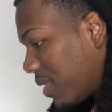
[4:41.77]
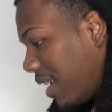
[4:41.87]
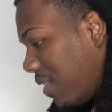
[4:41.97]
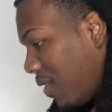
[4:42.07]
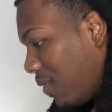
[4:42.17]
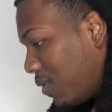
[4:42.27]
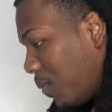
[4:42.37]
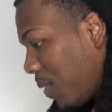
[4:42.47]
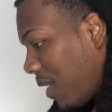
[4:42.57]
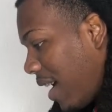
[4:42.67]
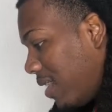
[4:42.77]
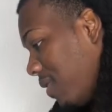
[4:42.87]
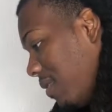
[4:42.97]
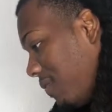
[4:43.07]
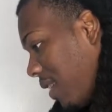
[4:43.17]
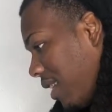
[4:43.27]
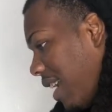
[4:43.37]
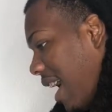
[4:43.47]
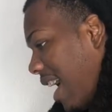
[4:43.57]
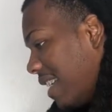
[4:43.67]
Dono to work as on Frankie
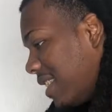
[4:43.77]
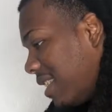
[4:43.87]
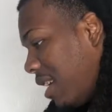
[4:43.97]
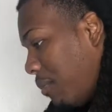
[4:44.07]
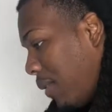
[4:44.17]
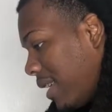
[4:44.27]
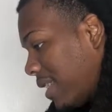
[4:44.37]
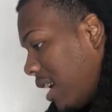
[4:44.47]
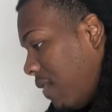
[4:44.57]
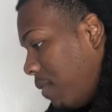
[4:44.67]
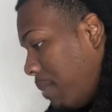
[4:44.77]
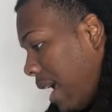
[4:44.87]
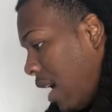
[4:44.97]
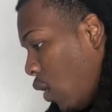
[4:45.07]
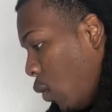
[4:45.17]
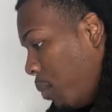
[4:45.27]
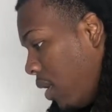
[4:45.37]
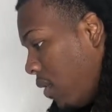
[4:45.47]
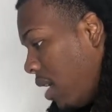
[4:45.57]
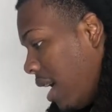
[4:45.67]
as an apprentice of a man who
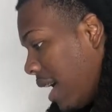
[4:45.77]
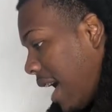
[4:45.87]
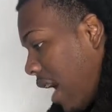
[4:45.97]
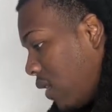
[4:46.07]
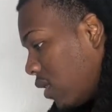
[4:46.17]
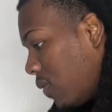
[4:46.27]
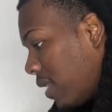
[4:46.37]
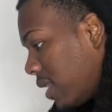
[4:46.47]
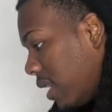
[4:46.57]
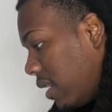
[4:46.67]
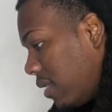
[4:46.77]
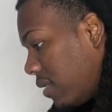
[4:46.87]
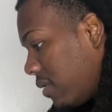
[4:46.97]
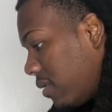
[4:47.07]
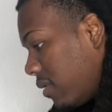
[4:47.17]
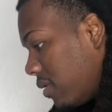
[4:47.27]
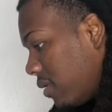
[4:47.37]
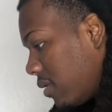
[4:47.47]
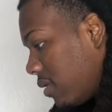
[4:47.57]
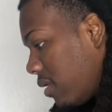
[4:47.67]
built Kaido's residence.
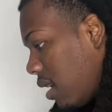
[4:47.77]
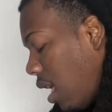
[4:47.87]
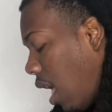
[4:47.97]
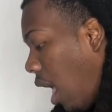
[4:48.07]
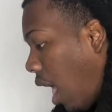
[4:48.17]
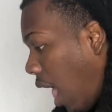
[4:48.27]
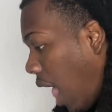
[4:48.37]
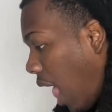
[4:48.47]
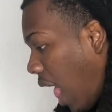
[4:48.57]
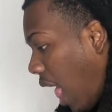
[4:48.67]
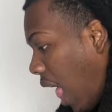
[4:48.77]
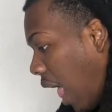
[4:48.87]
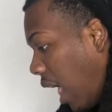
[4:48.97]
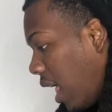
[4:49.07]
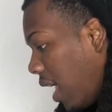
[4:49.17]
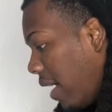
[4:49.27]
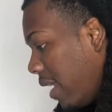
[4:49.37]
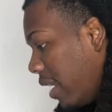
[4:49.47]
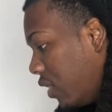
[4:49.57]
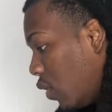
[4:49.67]
Ah,
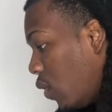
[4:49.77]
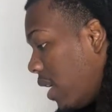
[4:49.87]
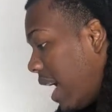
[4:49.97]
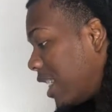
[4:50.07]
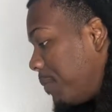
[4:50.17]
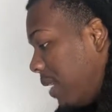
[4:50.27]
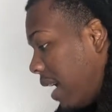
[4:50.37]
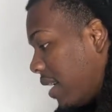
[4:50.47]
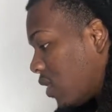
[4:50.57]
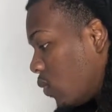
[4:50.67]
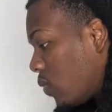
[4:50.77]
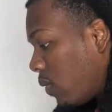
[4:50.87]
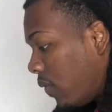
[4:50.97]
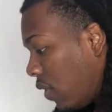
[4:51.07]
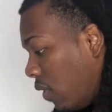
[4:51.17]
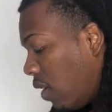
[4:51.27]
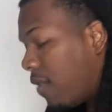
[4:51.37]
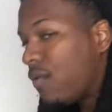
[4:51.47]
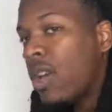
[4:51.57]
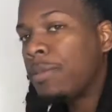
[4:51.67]
the dude in the SBS who was revealed a
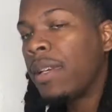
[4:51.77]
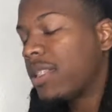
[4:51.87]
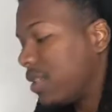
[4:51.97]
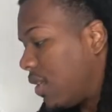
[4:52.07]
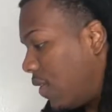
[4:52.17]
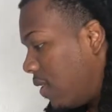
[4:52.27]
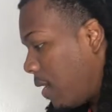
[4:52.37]
few SBSs ago.